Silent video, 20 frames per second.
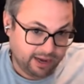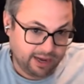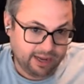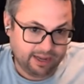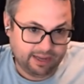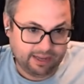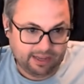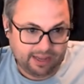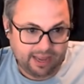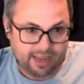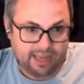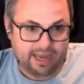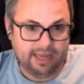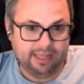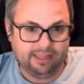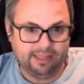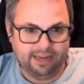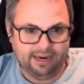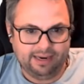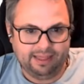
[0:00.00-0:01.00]

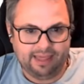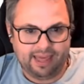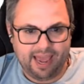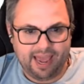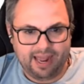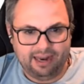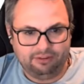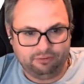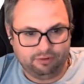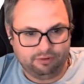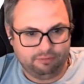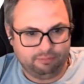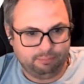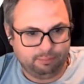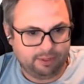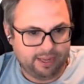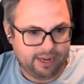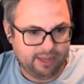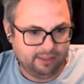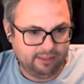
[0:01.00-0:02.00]
I like that sort of
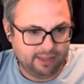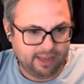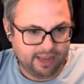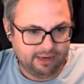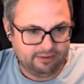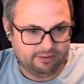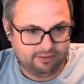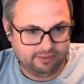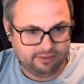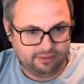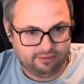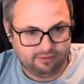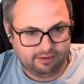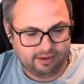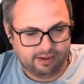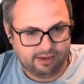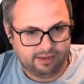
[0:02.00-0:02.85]
play a lot. That's